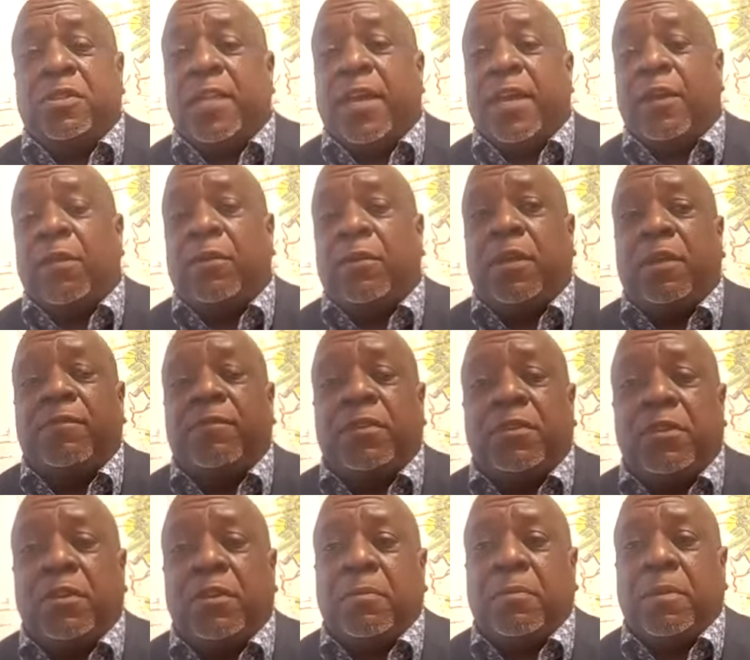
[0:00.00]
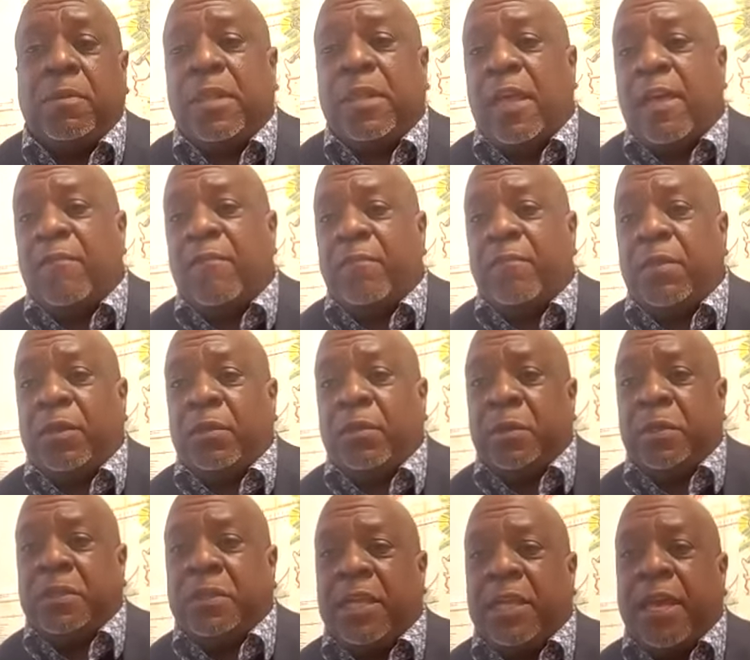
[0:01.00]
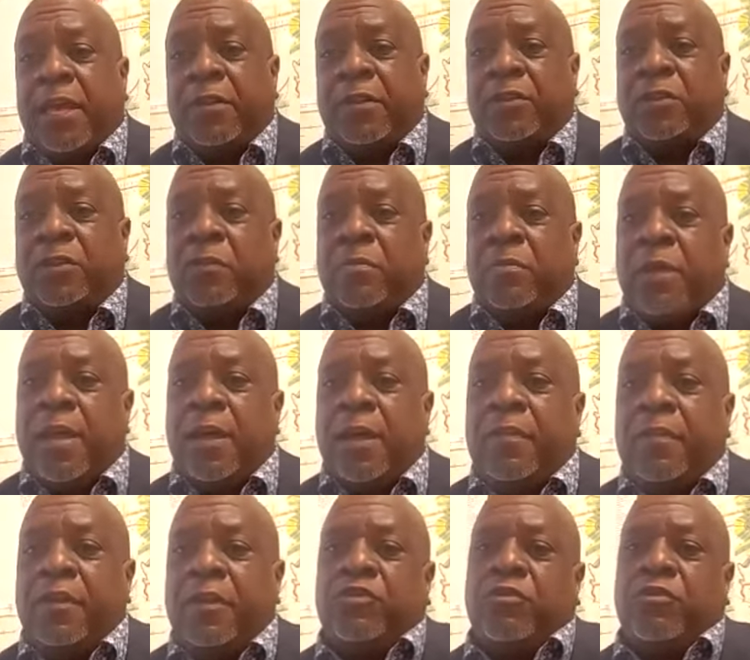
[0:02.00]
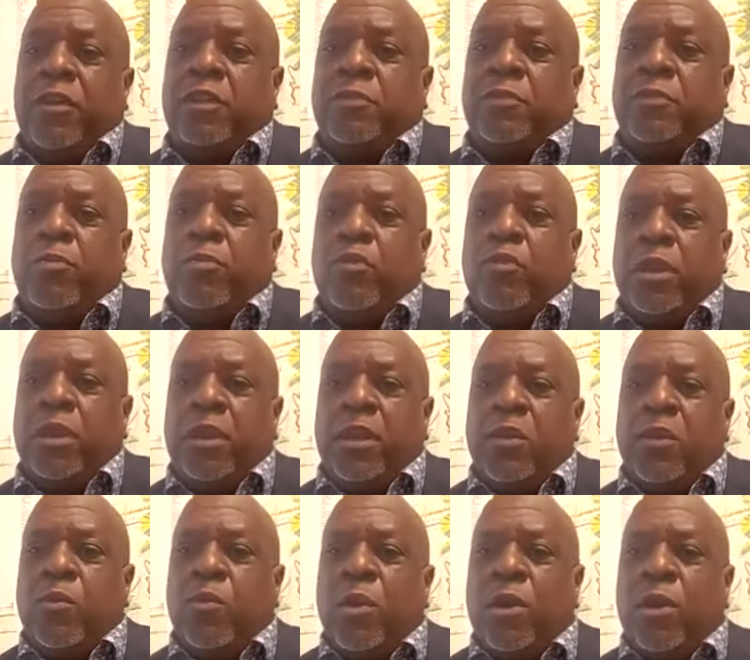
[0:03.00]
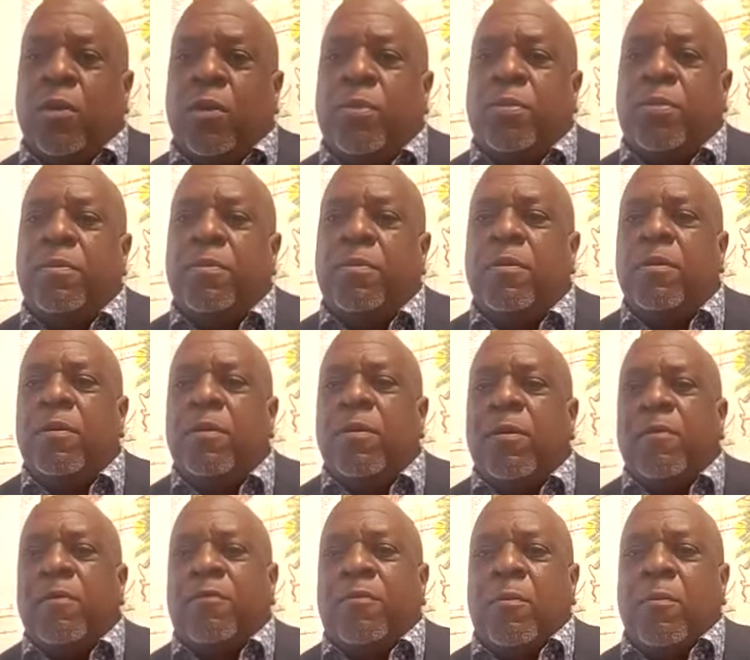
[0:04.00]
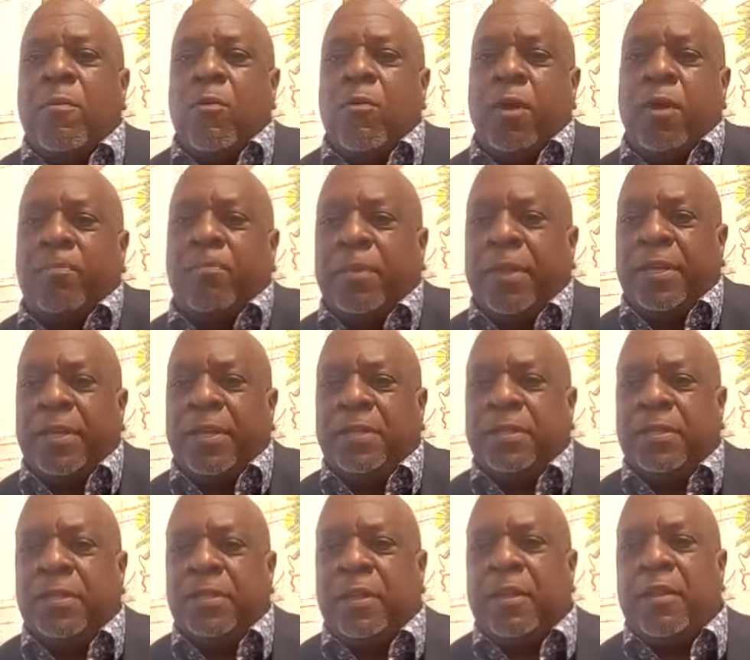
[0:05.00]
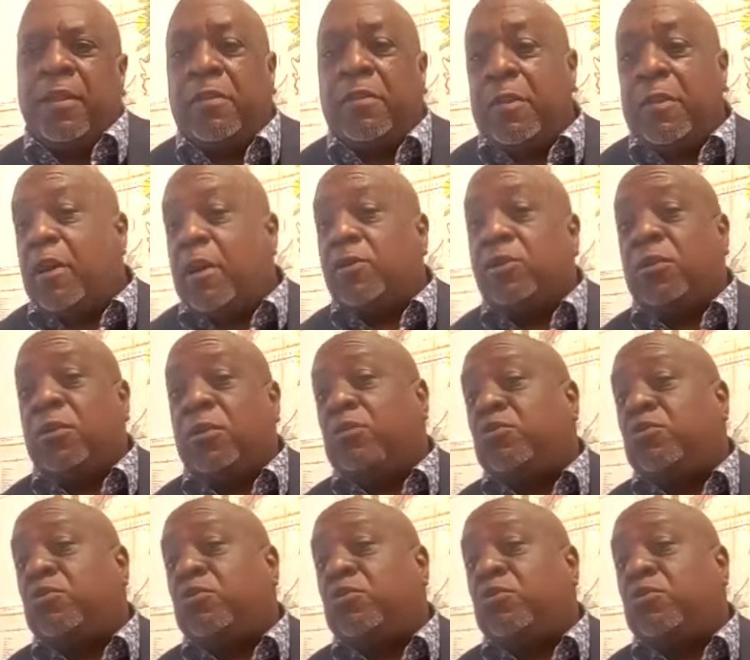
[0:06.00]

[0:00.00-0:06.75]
not only in Virginia, but they have them in Louisiana. So now they're transporting their wealth from one place to the other. They're also